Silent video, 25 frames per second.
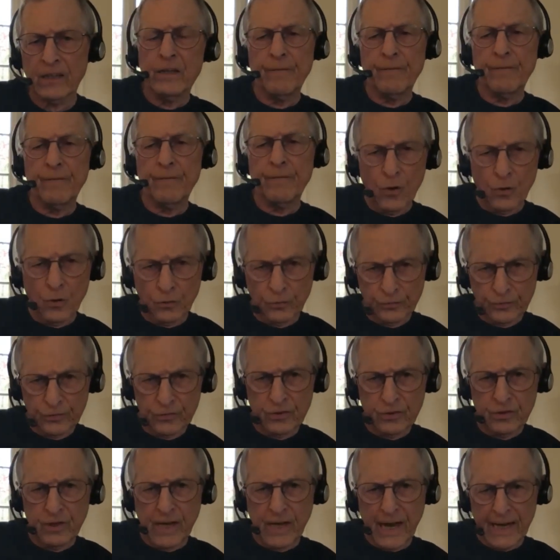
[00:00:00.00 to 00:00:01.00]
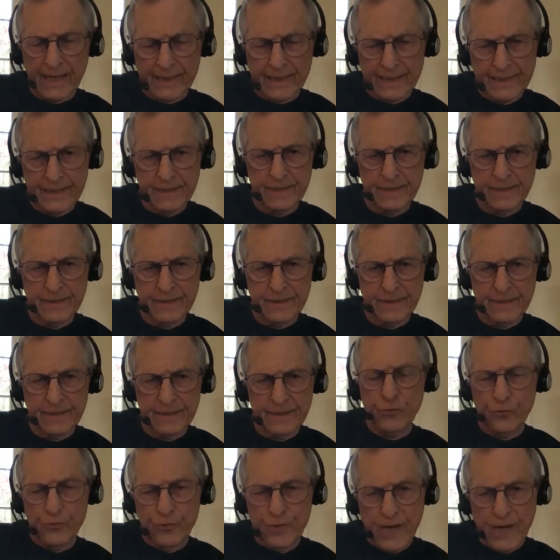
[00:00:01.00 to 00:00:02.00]
cult activity
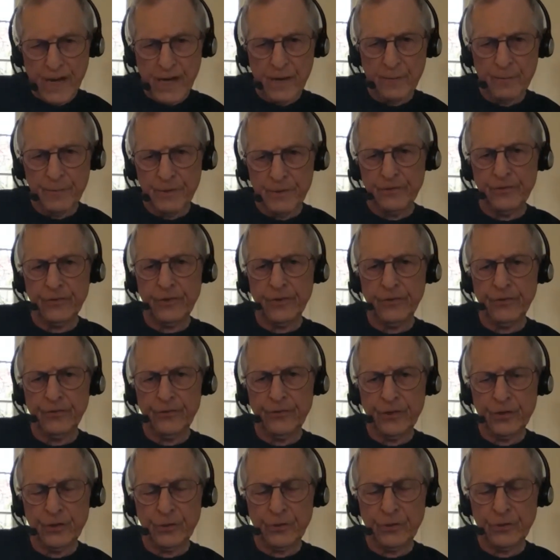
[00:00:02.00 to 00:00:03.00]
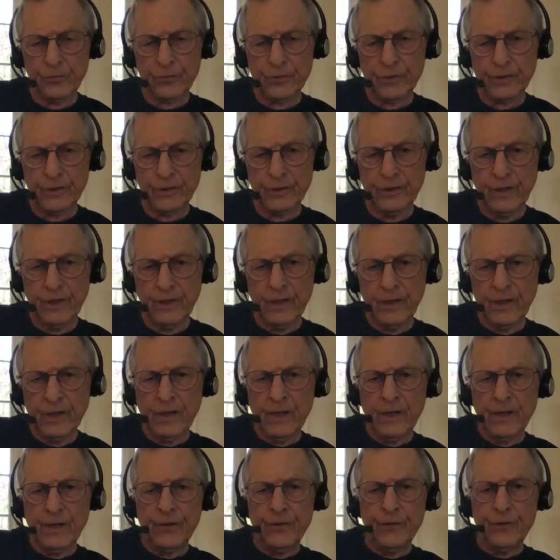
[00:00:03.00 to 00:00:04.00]
to damage these children,
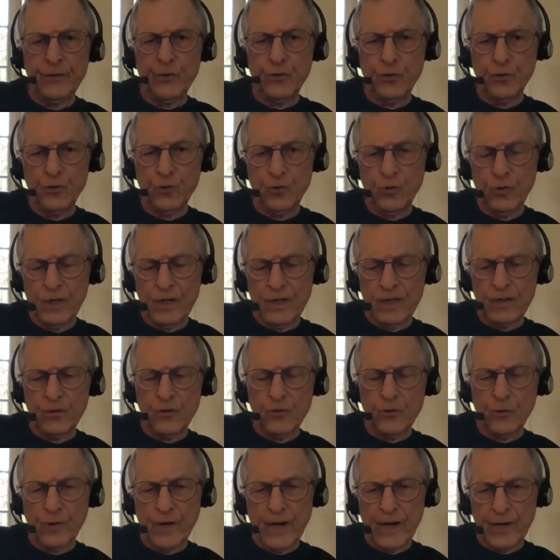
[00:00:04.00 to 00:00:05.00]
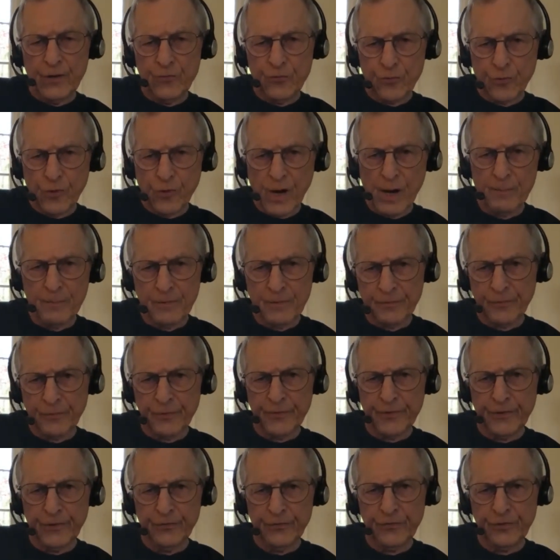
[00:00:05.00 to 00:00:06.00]
to create trauma for
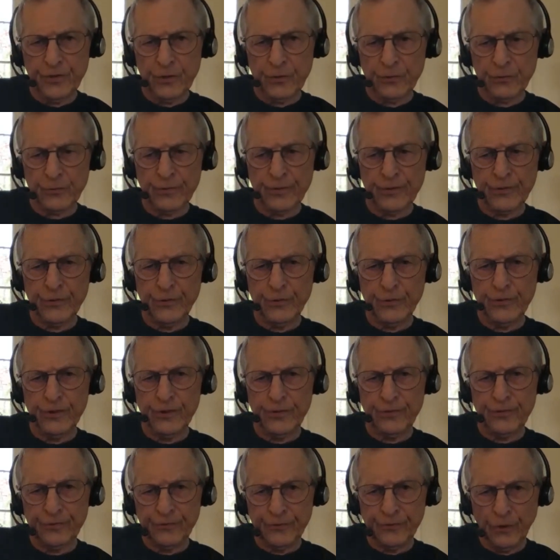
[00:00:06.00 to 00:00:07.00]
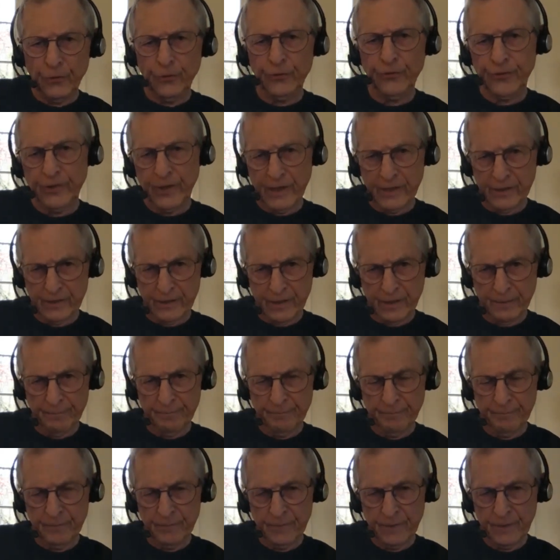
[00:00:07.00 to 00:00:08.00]
these children, to dissociate them,
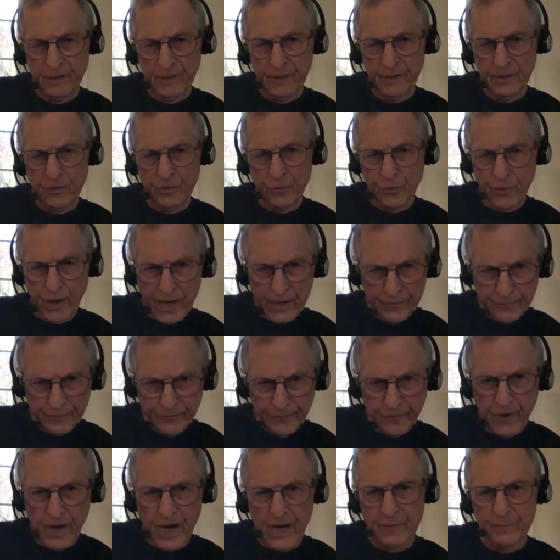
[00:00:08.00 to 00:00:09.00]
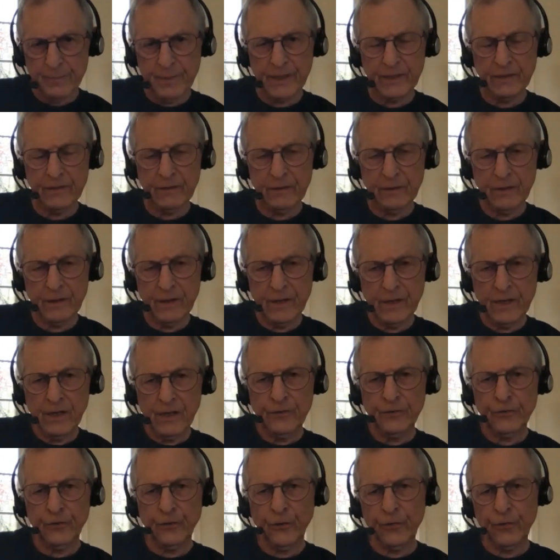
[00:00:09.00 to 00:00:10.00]
create a fragment
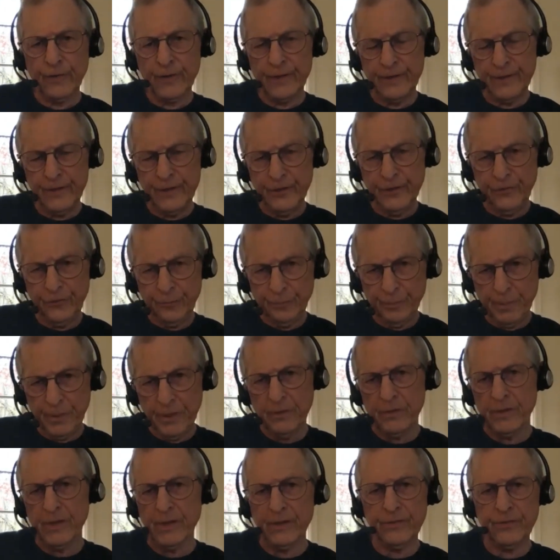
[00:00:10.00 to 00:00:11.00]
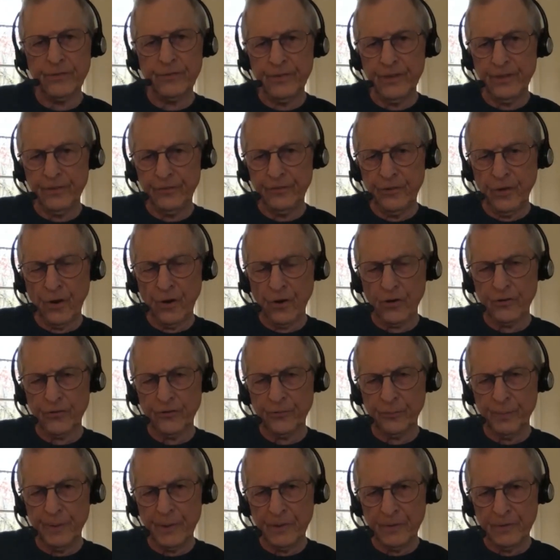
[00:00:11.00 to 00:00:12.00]
so that these spirits, these dark
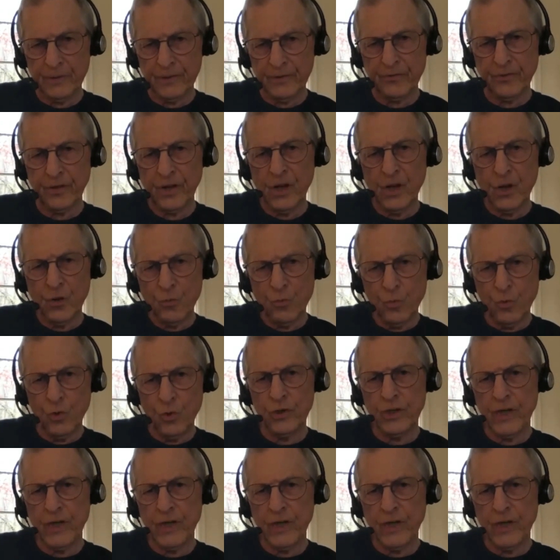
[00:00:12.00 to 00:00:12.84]
spirits, would